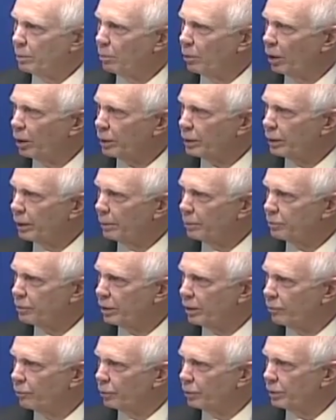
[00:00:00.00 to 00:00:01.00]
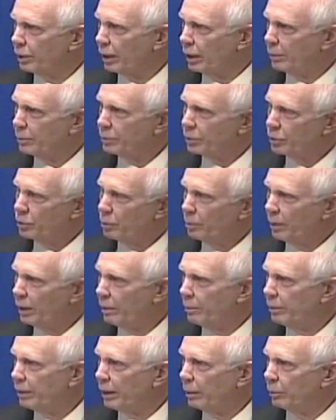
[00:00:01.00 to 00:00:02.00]
been marked up several times, and you
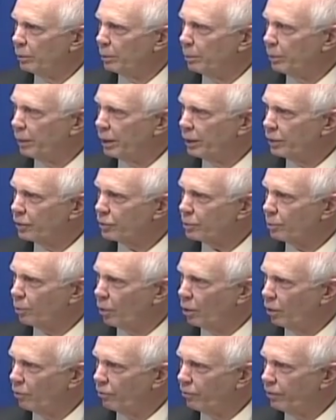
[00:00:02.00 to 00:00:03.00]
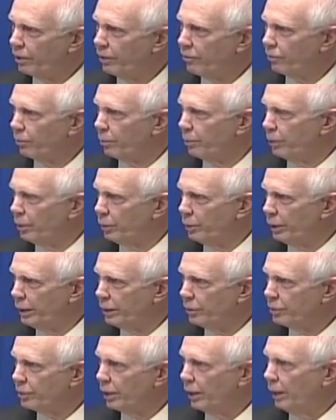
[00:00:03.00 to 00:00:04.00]
may be able to pay a small fee for
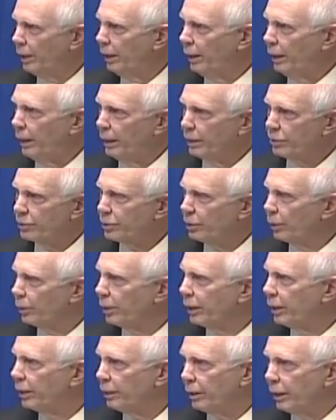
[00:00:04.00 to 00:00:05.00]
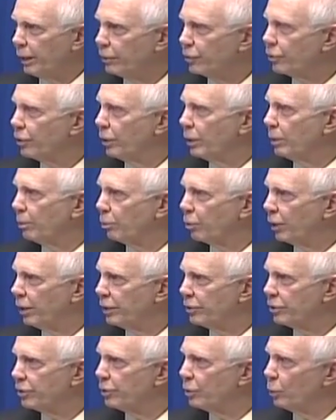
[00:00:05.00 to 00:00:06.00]
munis and still get as good a
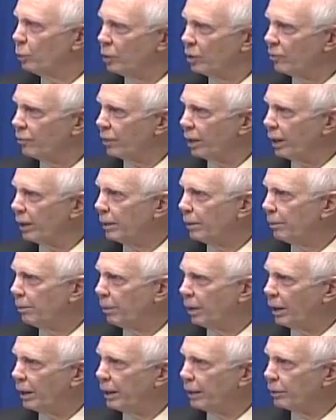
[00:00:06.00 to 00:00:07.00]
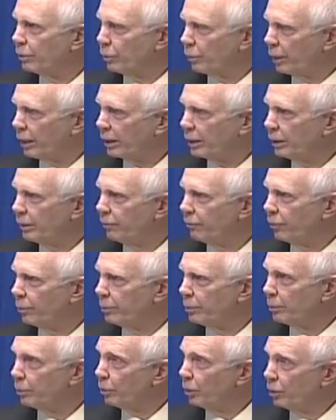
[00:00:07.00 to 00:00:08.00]
price as you would have gotten buying directly
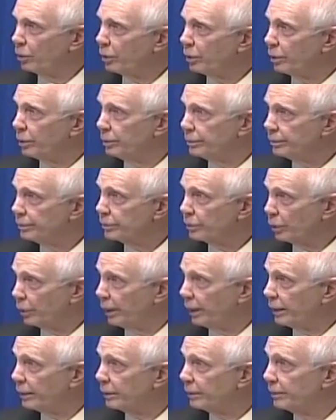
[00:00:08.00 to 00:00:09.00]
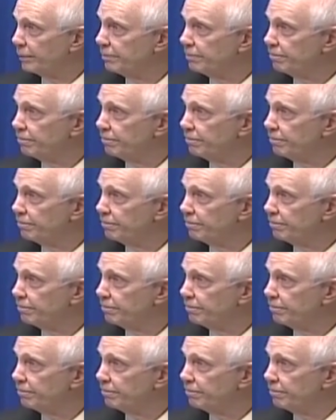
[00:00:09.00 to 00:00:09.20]
from your broker, correct?